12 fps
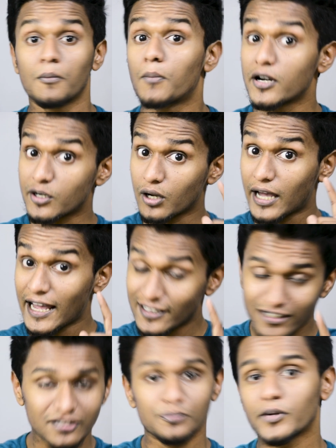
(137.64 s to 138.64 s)
But at
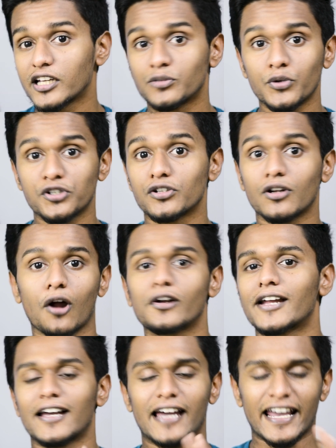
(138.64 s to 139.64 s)
this price we should
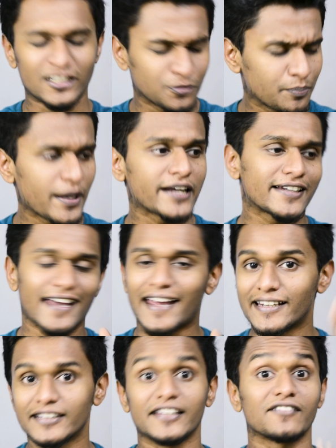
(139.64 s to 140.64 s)
not expect
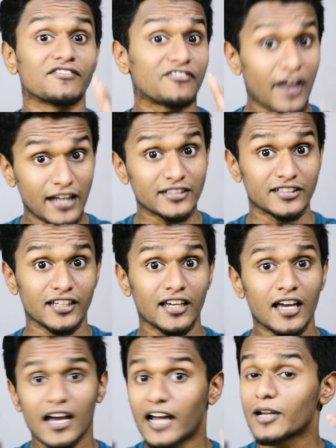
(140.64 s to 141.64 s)
anything fancy,
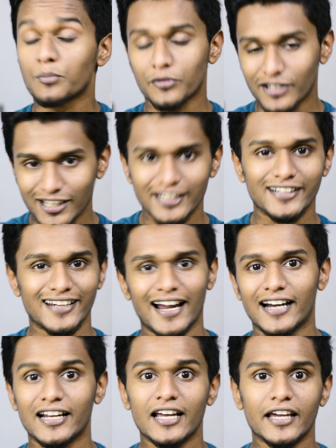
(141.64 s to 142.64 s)
and I'm really
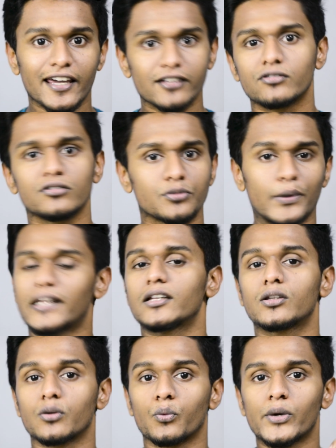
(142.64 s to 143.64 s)
glad Asus
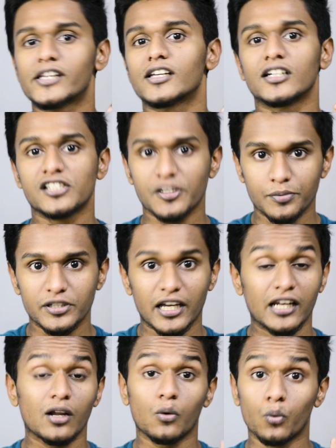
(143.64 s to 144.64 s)
went with a
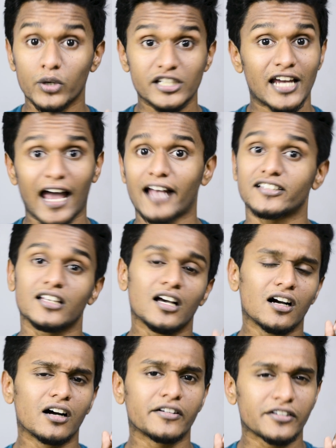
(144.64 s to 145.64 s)
chipset which has
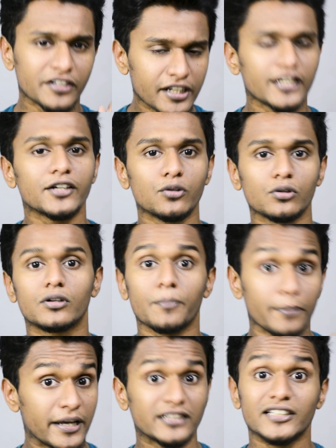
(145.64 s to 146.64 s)
a really
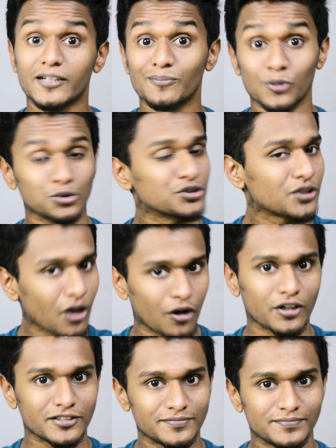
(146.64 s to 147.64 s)
good base and boost
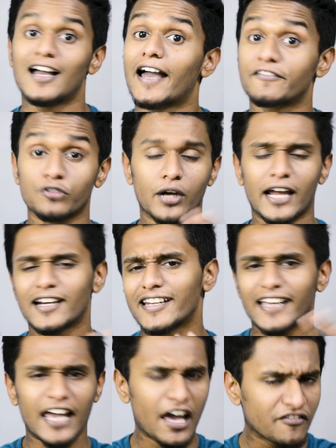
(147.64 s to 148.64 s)
clock. And for
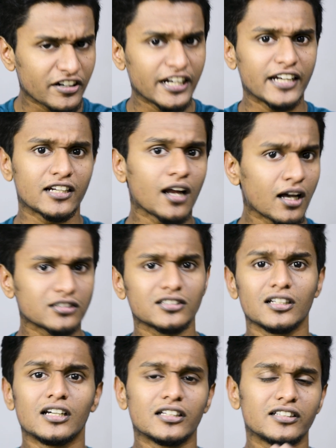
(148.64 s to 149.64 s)
handling everyday
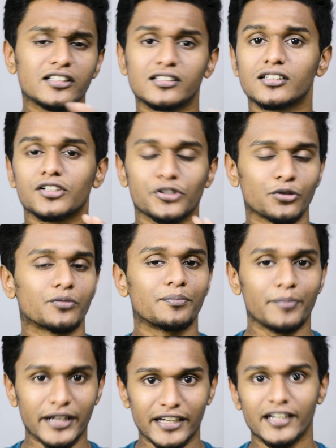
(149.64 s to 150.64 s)
tasks, this
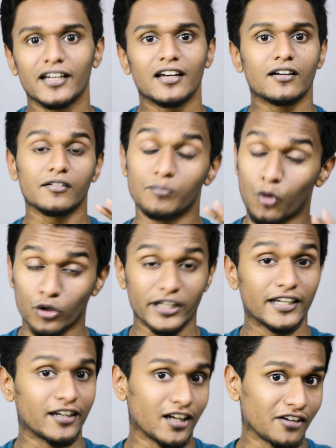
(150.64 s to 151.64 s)
should be more
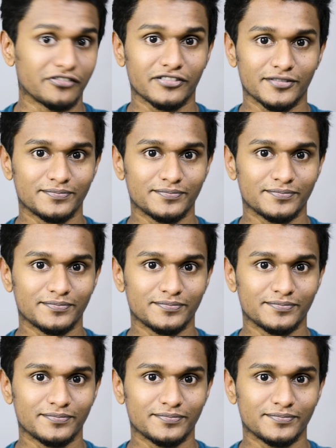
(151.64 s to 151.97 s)
than enough.